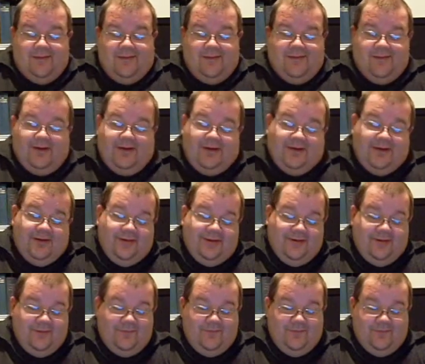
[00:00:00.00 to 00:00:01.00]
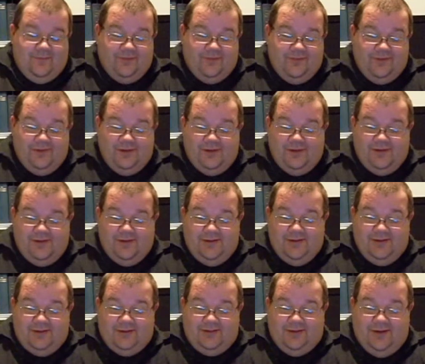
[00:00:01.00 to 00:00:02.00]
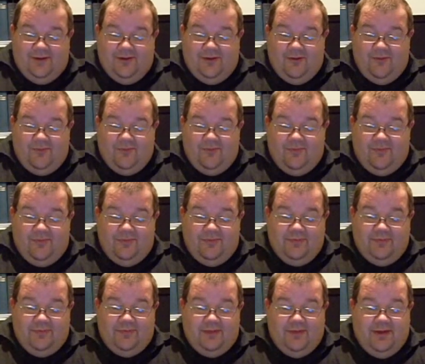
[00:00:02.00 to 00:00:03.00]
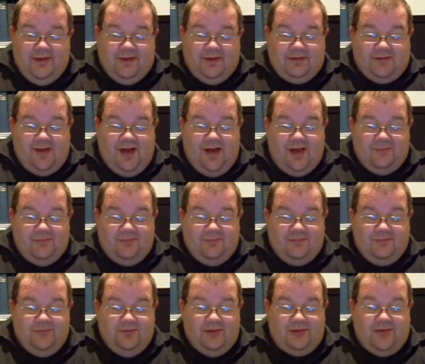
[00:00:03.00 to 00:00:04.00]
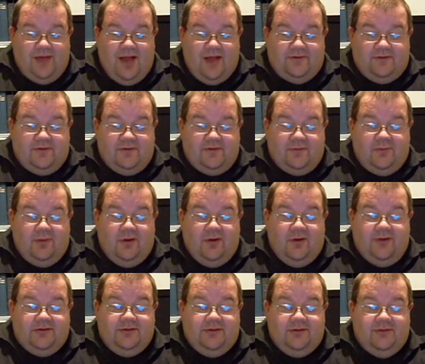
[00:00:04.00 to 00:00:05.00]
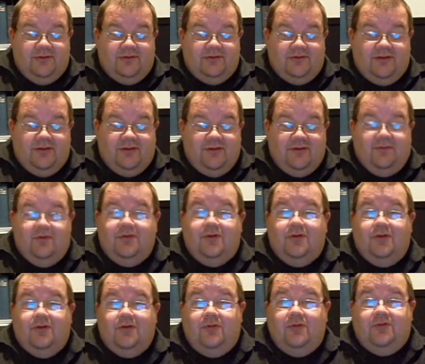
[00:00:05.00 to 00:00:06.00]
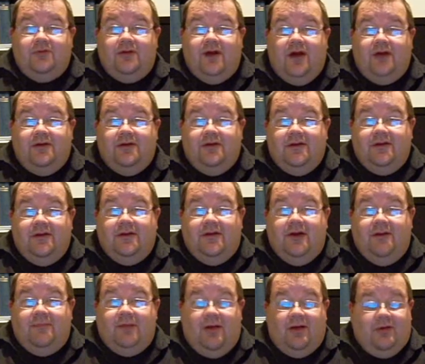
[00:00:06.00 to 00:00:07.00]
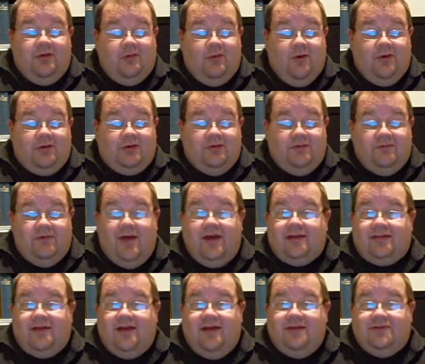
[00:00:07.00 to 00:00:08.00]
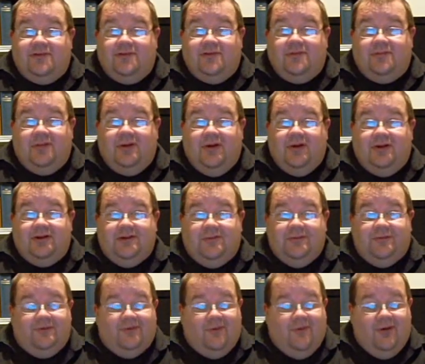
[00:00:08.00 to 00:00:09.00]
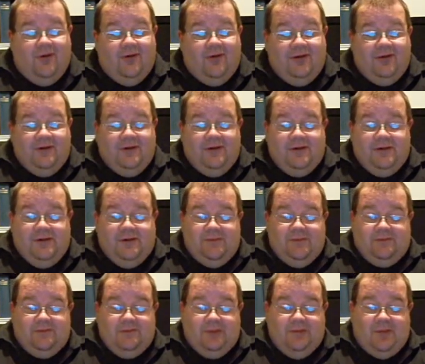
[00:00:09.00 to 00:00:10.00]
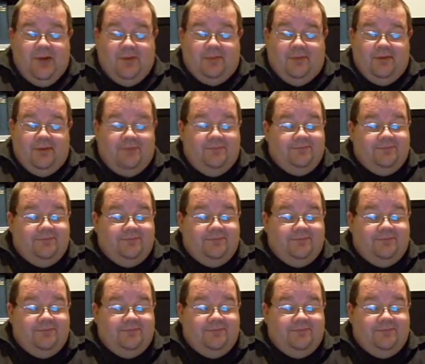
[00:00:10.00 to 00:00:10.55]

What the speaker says: well, so anytime your clients disappear on you, which any of you who've done appellate work, you've had clients disappear on you before. Remember,